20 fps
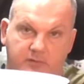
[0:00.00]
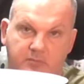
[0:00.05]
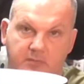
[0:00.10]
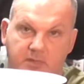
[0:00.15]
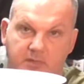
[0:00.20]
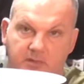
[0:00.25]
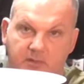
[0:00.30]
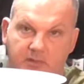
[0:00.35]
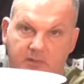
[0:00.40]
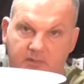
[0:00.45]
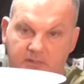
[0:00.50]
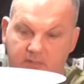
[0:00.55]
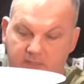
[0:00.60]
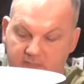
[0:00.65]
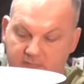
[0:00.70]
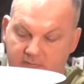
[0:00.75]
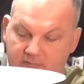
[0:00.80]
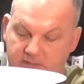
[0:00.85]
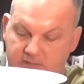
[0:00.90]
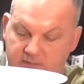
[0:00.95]
to me
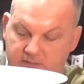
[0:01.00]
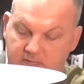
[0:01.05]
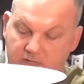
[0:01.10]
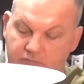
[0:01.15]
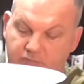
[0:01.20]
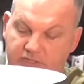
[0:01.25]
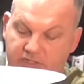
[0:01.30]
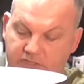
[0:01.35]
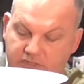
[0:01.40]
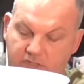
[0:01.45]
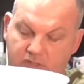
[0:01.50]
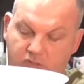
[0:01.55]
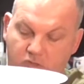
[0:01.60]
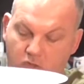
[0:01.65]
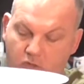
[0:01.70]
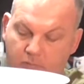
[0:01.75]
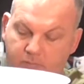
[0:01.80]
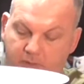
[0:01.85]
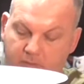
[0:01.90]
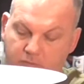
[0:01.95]
indicates it's now reached the
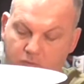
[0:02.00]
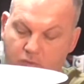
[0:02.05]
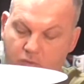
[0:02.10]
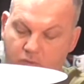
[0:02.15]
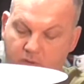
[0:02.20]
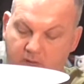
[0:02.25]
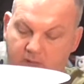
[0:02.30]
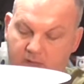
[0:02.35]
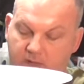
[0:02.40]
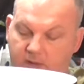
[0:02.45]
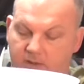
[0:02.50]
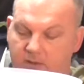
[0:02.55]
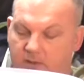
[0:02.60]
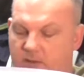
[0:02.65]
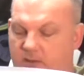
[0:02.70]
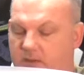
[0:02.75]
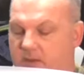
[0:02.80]
top. It won't go any higher.